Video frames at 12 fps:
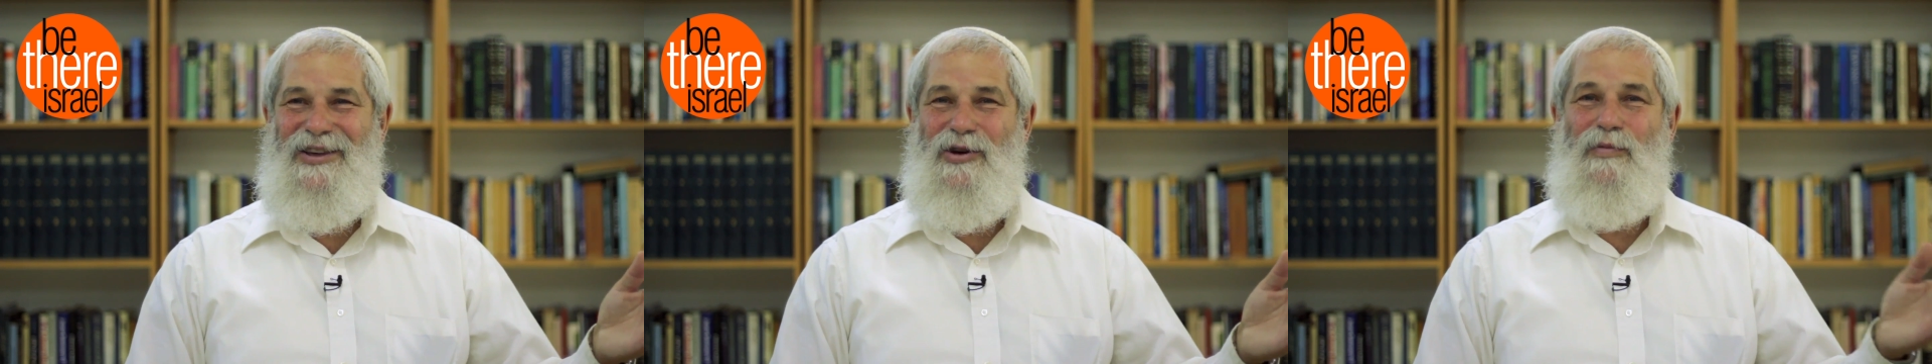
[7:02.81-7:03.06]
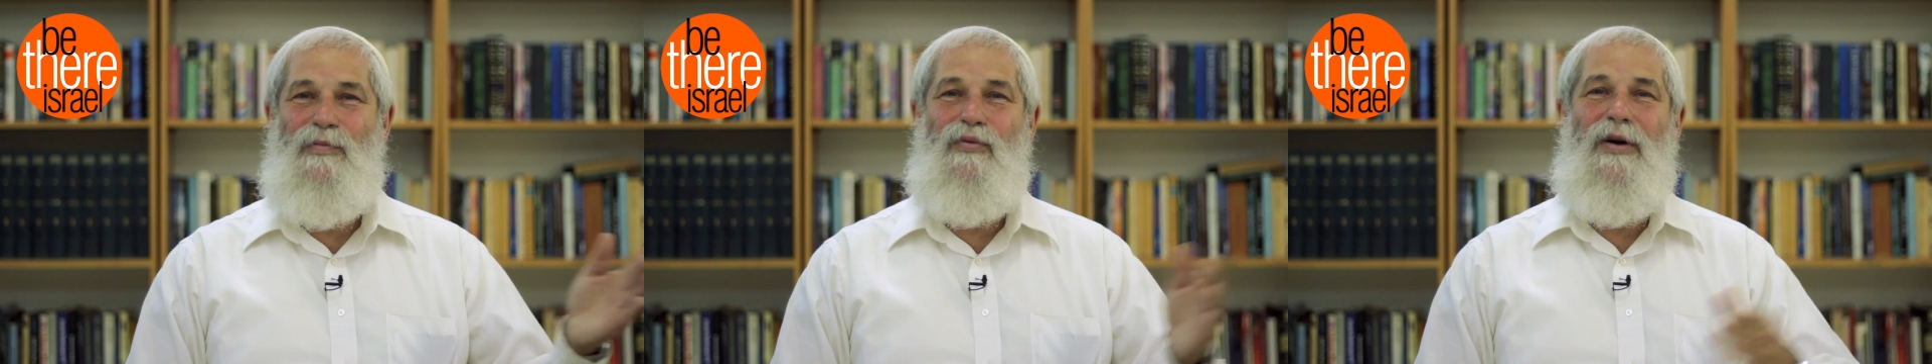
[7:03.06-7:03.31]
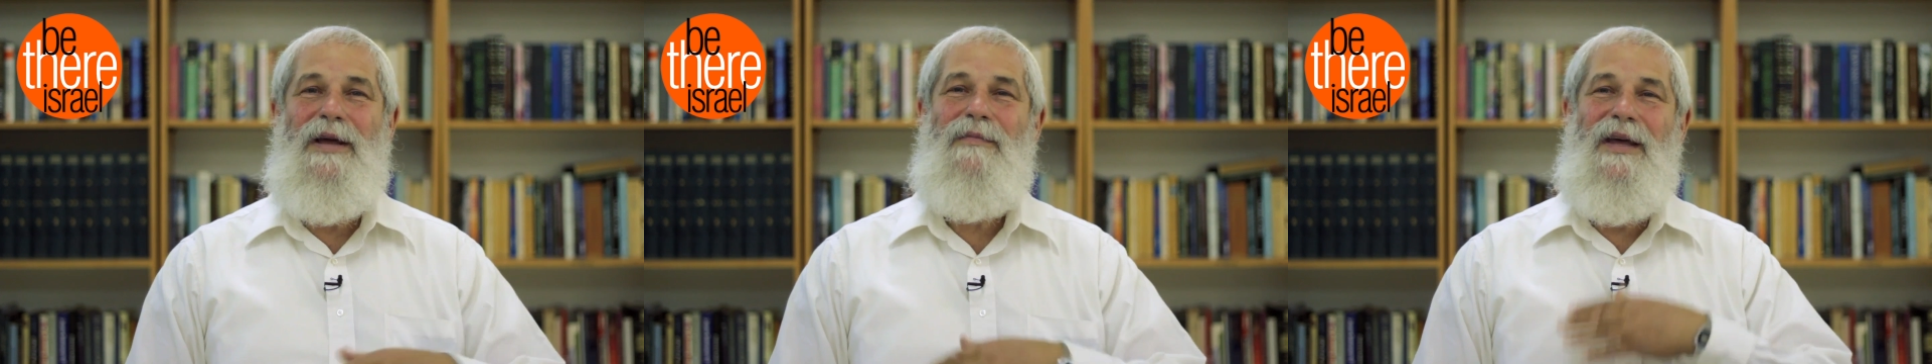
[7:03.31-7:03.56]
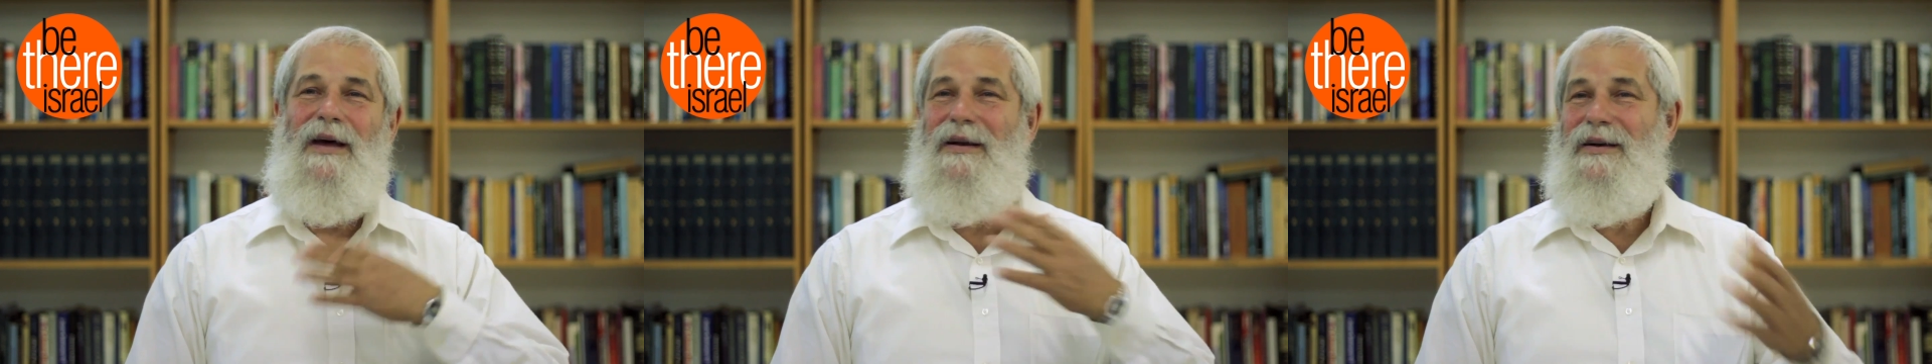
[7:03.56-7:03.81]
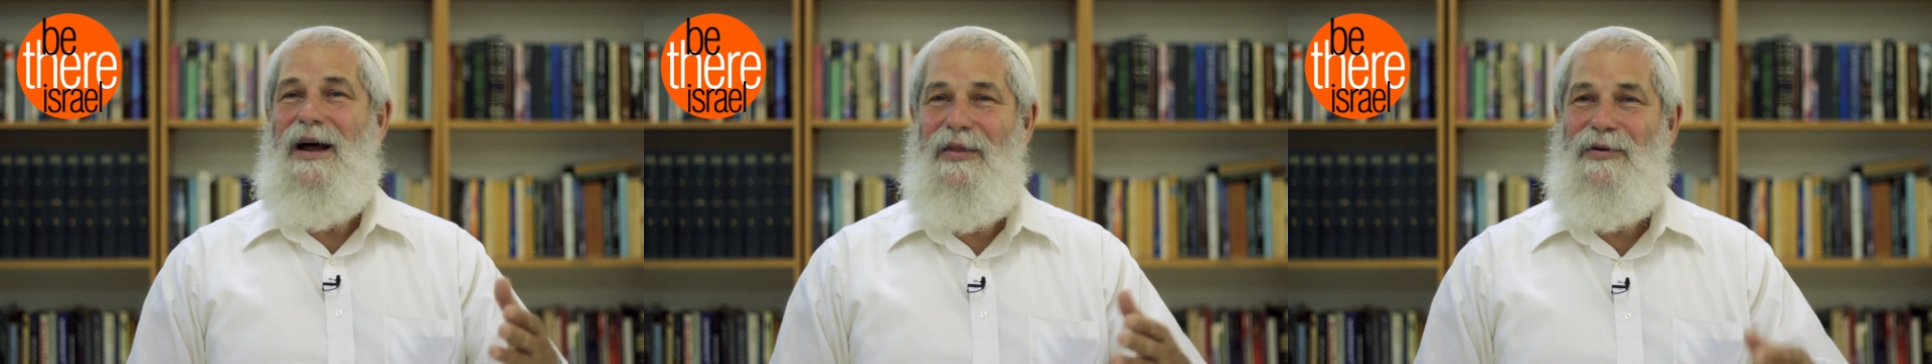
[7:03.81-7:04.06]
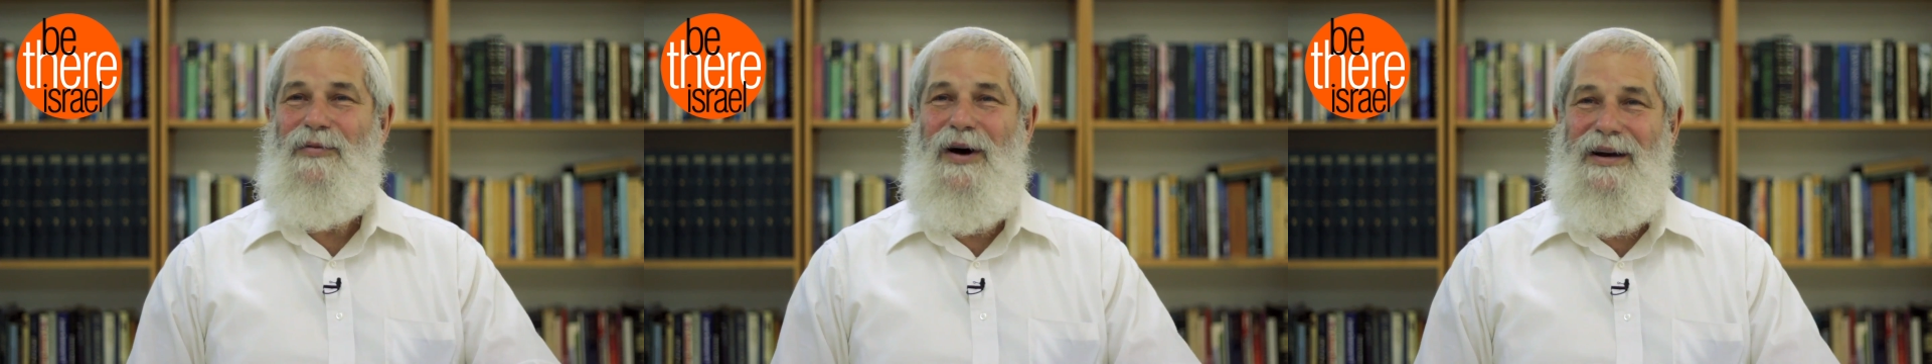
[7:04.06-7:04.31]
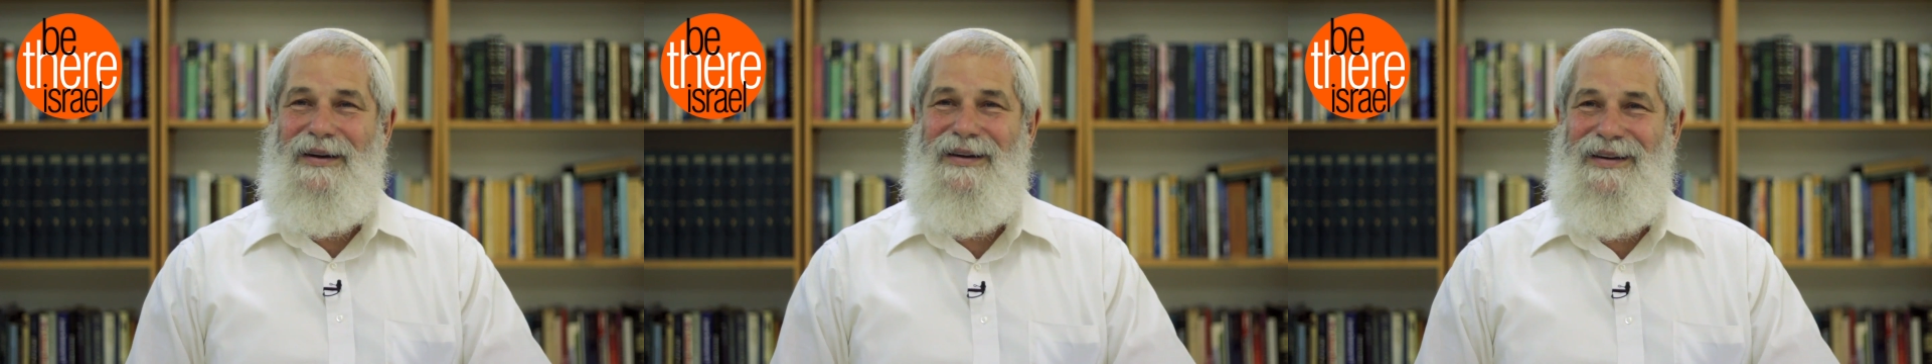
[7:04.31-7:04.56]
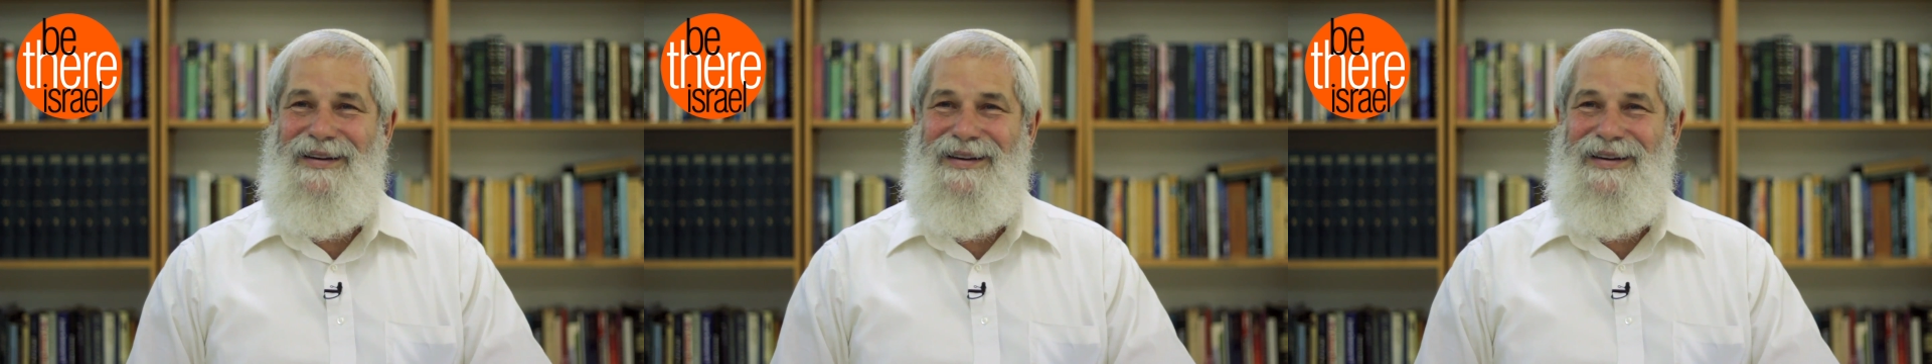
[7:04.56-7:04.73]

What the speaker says: You bring me another one?